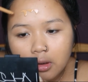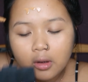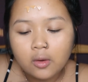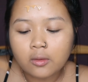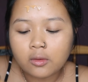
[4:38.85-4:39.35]

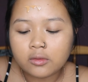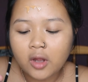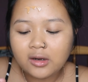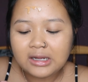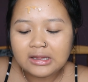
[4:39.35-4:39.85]
Oh,
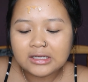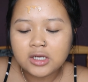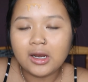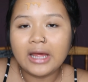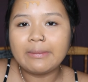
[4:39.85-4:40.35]
the only thing I
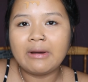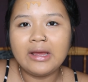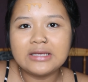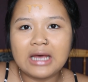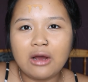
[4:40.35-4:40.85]
don't like
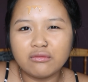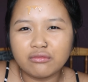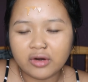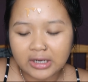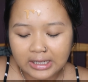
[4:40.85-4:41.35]
about it is how
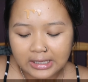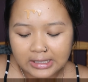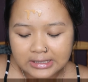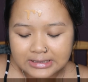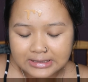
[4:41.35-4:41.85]
runny it
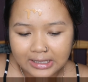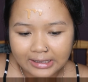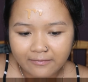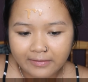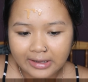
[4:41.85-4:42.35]
is. Like,
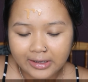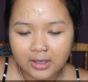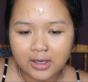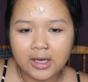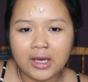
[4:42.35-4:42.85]
I feel like
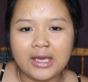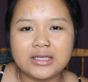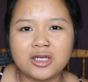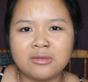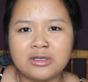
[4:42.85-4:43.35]

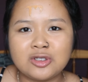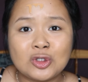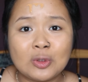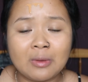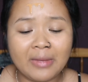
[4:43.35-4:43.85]
it's gonna be
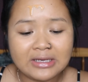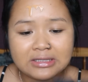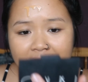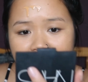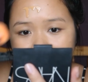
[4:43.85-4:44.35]
super
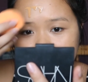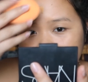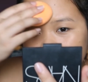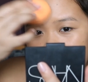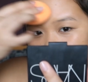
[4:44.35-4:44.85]
messy.
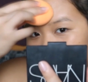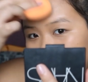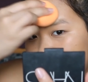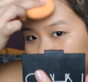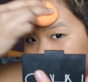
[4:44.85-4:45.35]

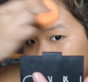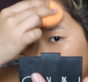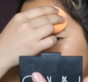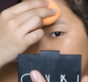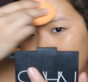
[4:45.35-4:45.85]

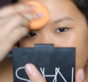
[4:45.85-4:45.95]
It'll just go